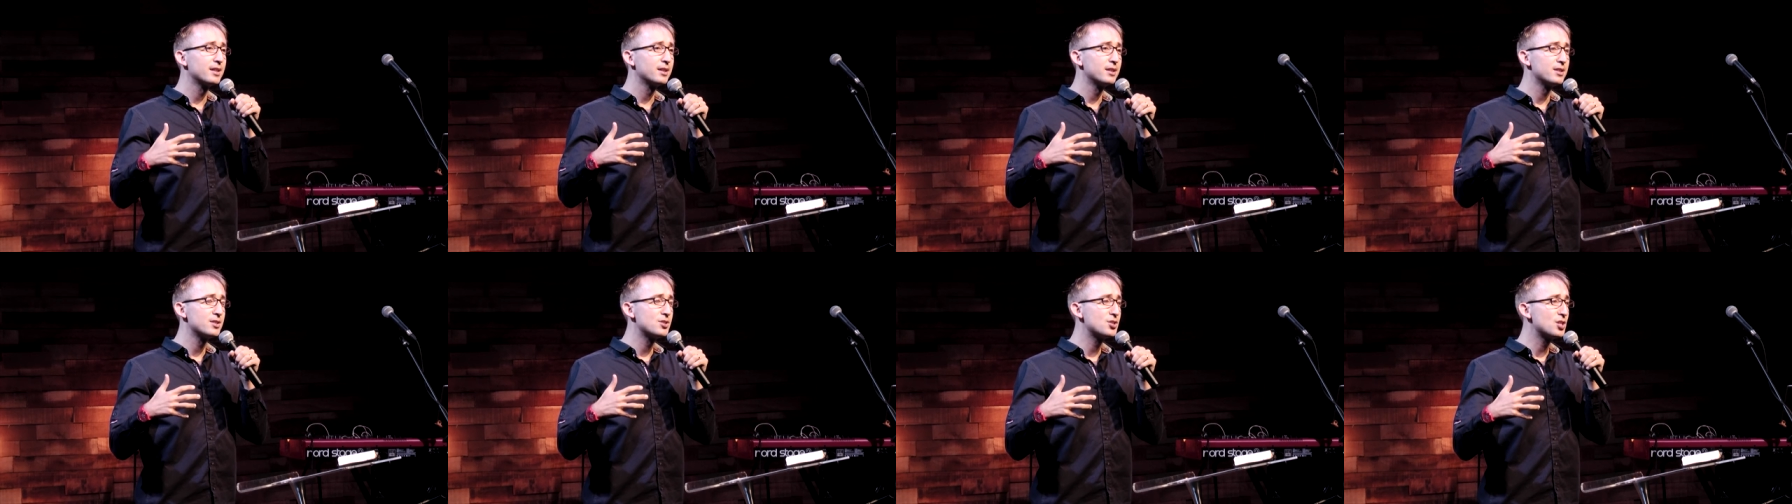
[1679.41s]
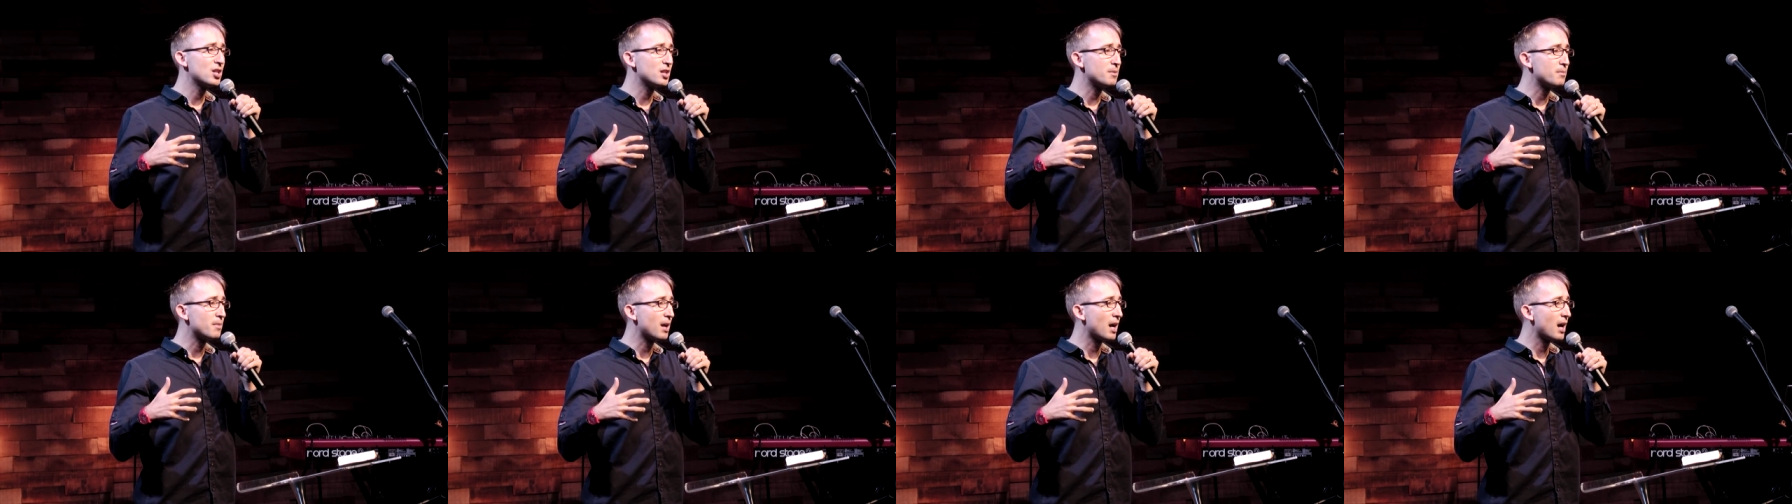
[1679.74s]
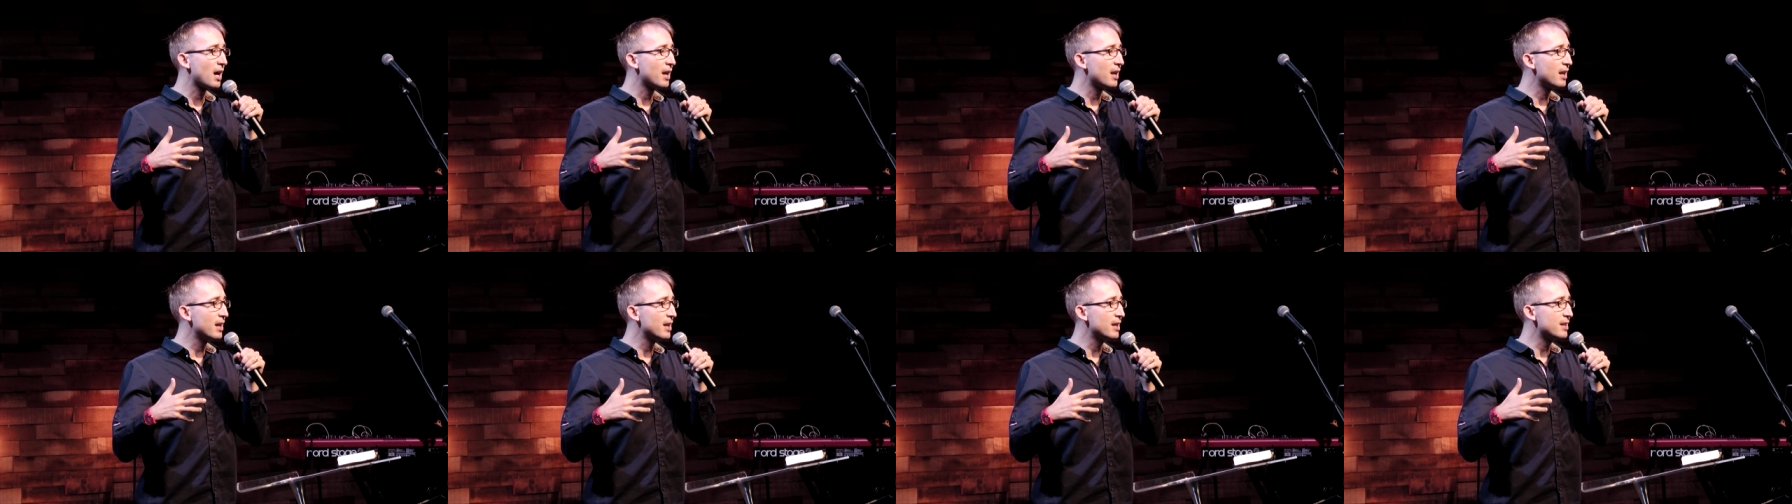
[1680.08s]
Jim and
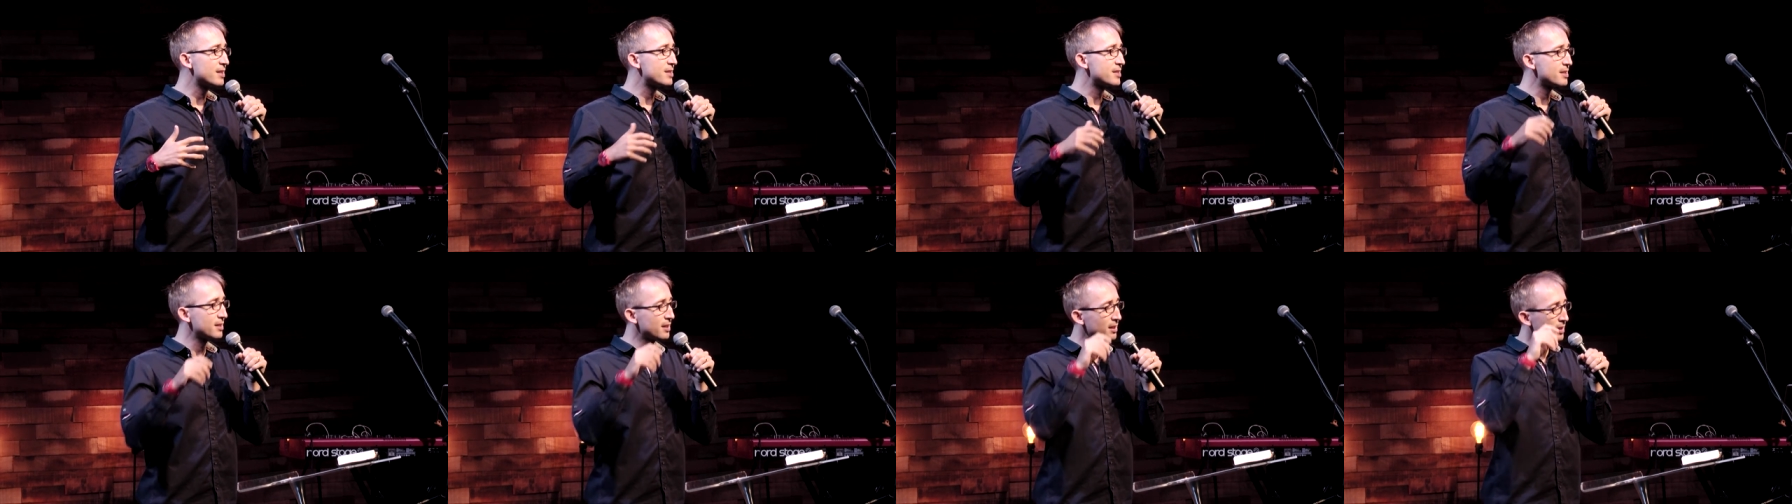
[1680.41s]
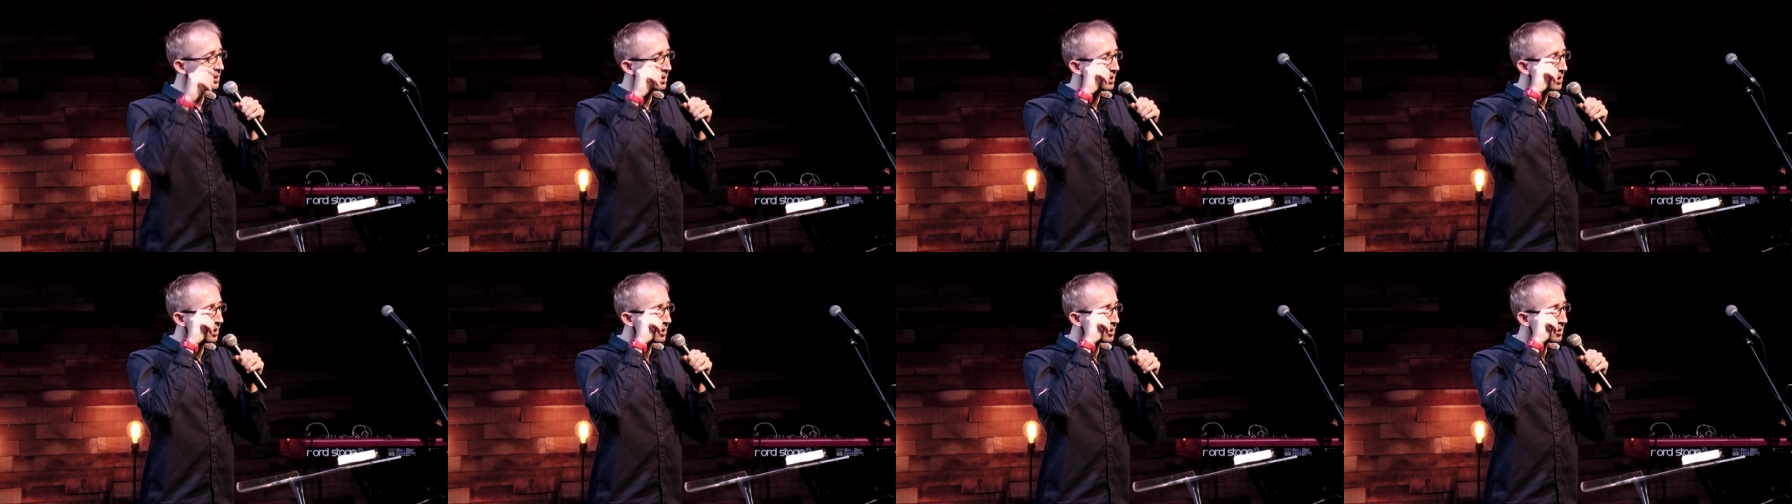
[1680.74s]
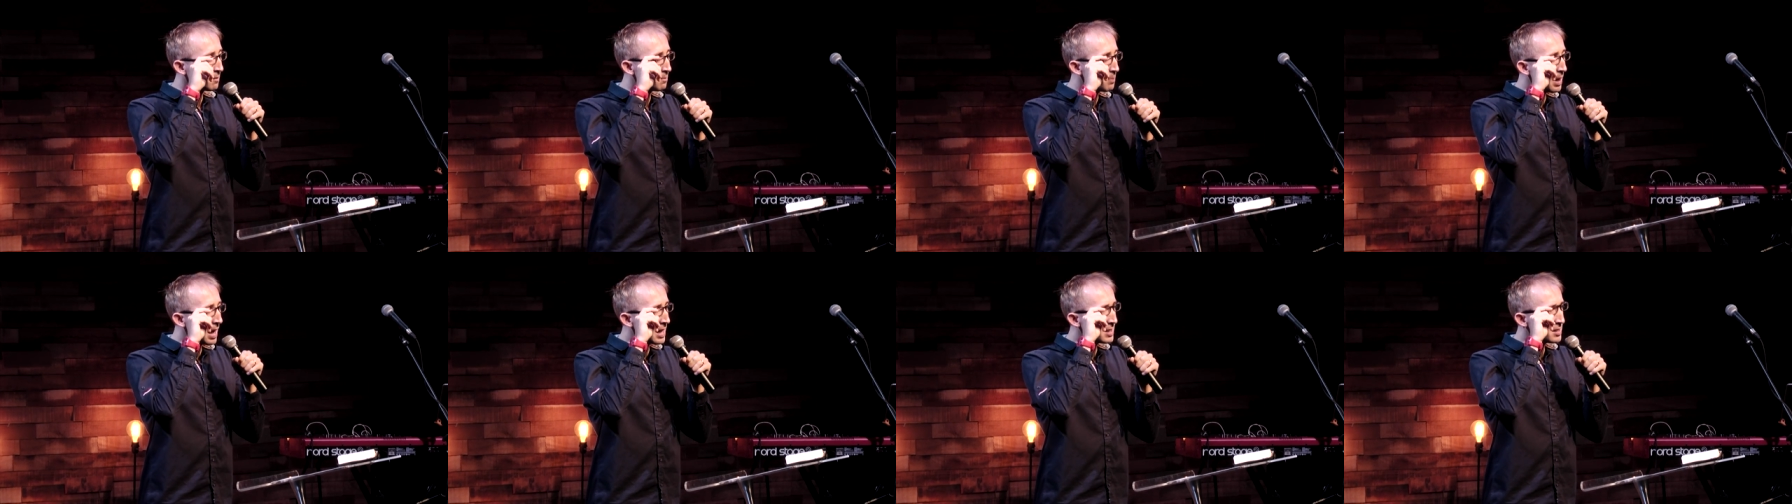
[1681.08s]
his
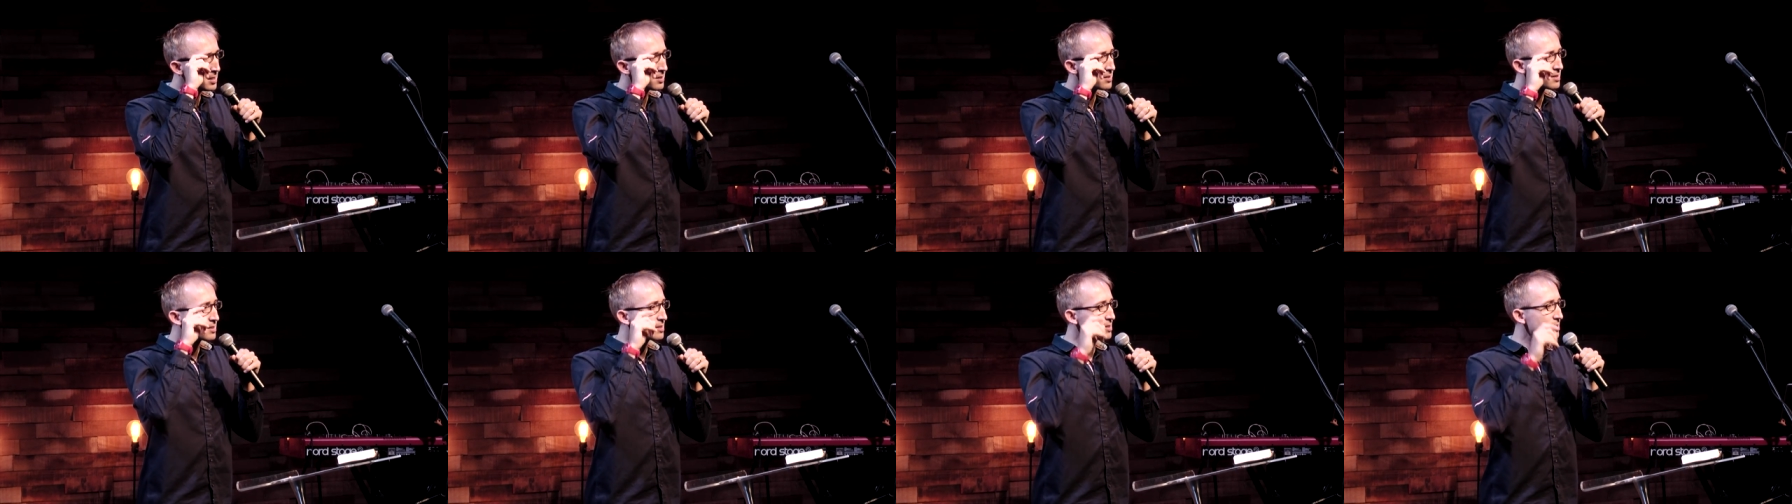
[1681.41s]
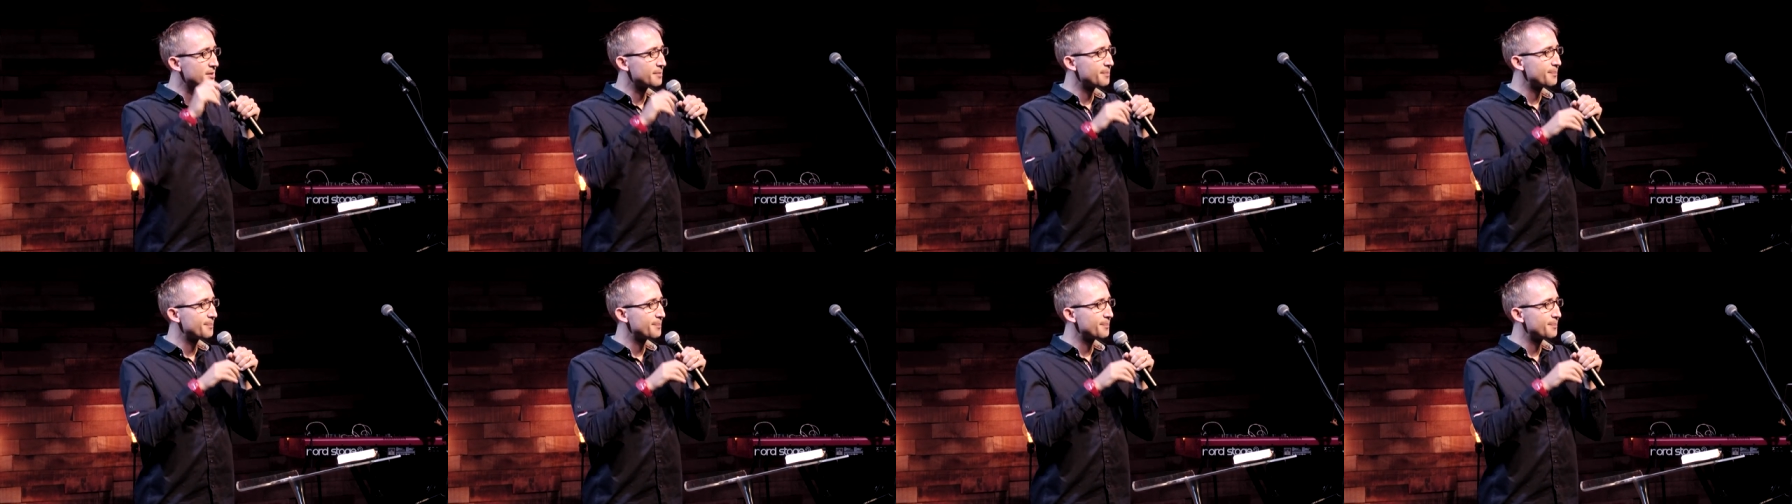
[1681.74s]
companions.